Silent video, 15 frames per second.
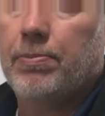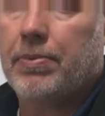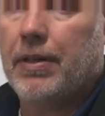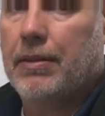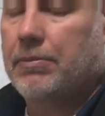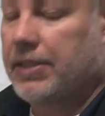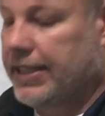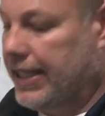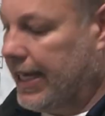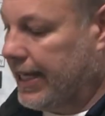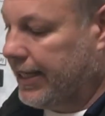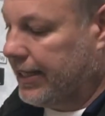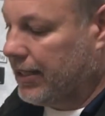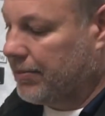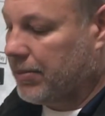probably
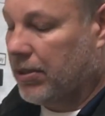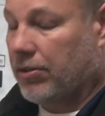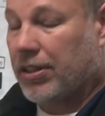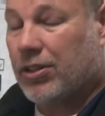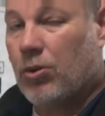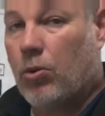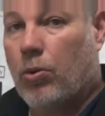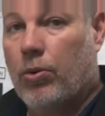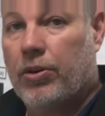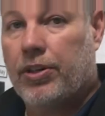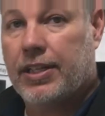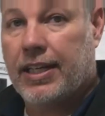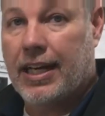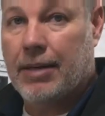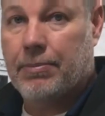getting about a
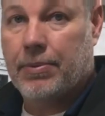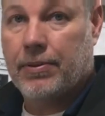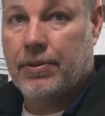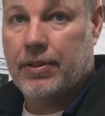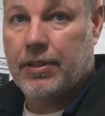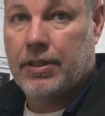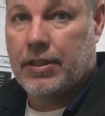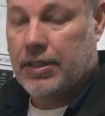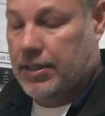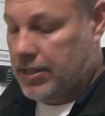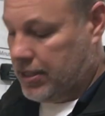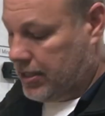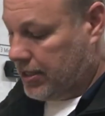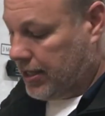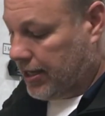quarter cup
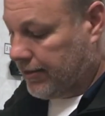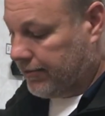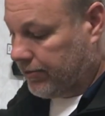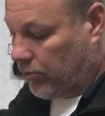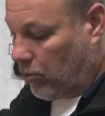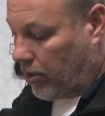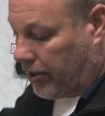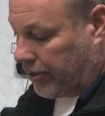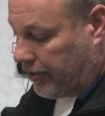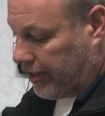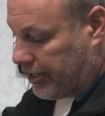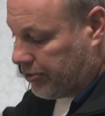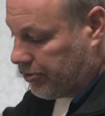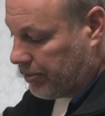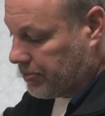of water
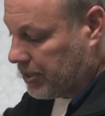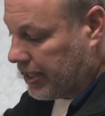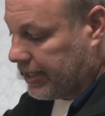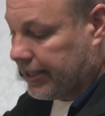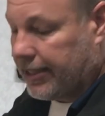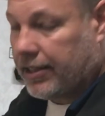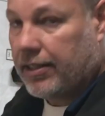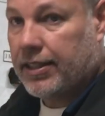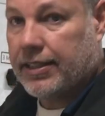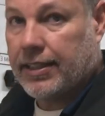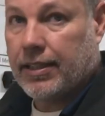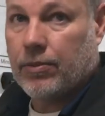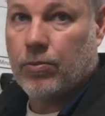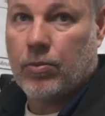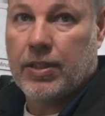that drips out of here, and
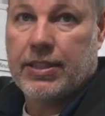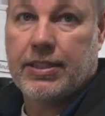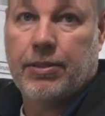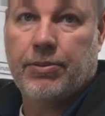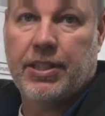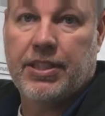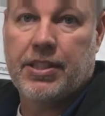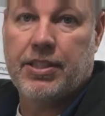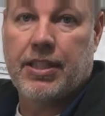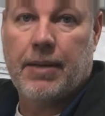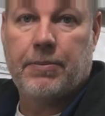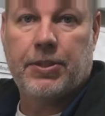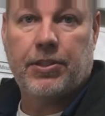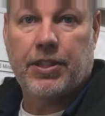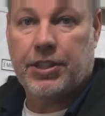then once it reaches
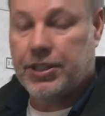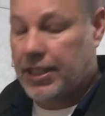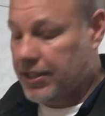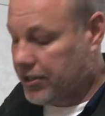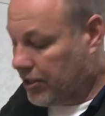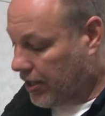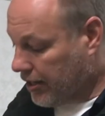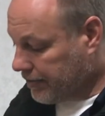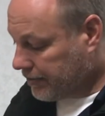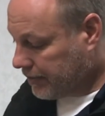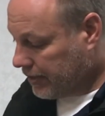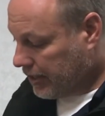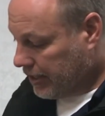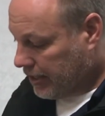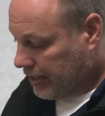temperature, it shuts off.
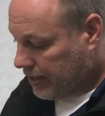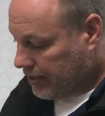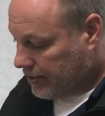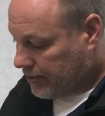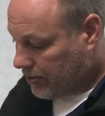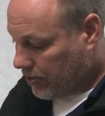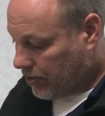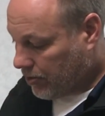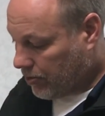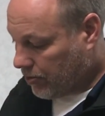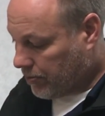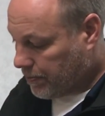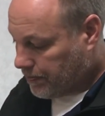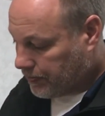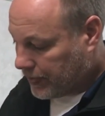
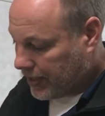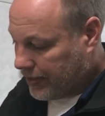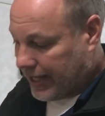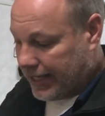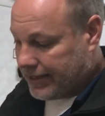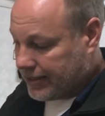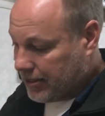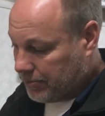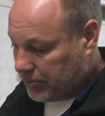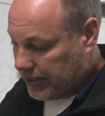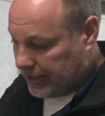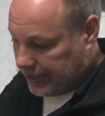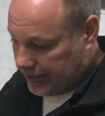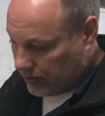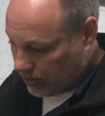So that's
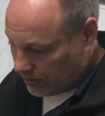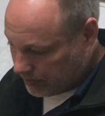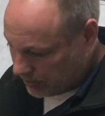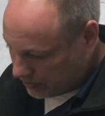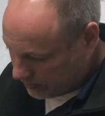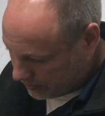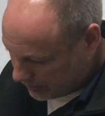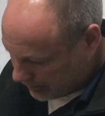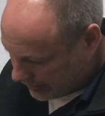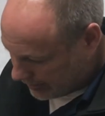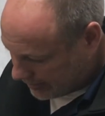completely normal.